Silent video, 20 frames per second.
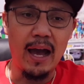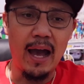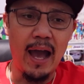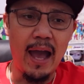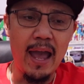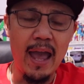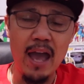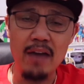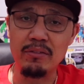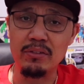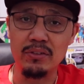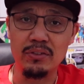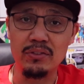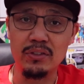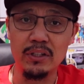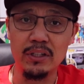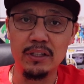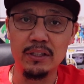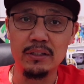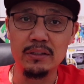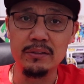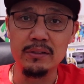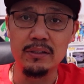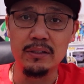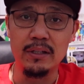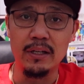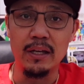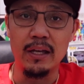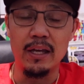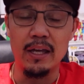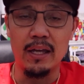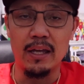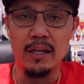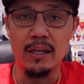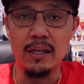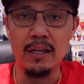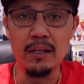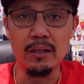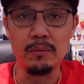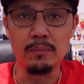I haven't seen
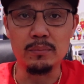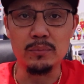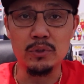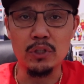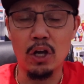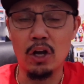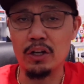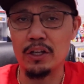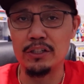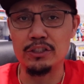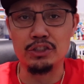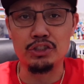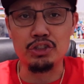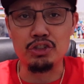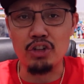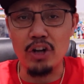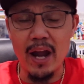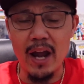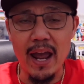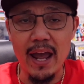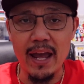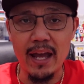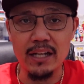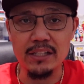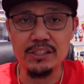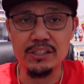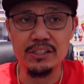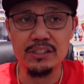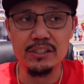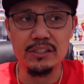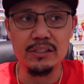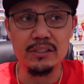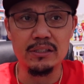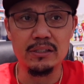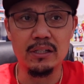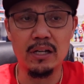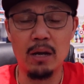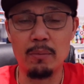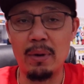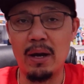him talking trash
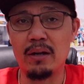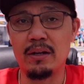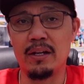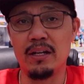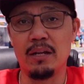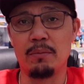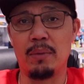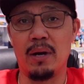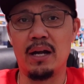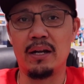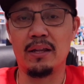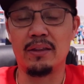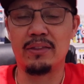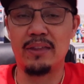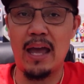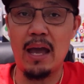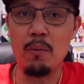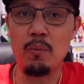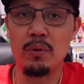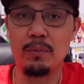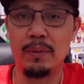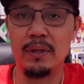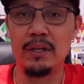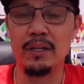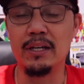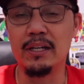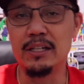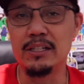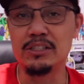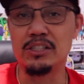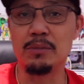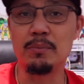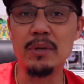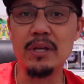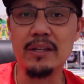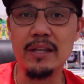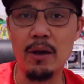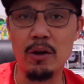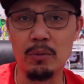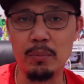about anybody. To
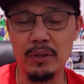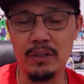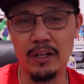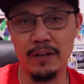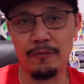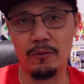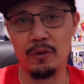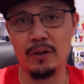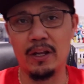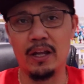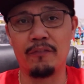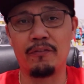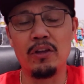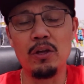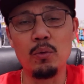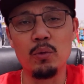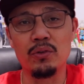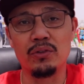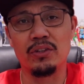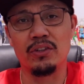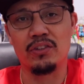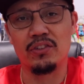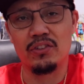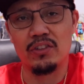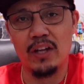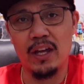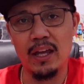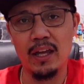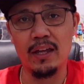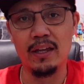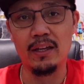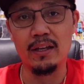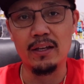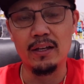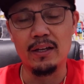me, that would be different. If he was to say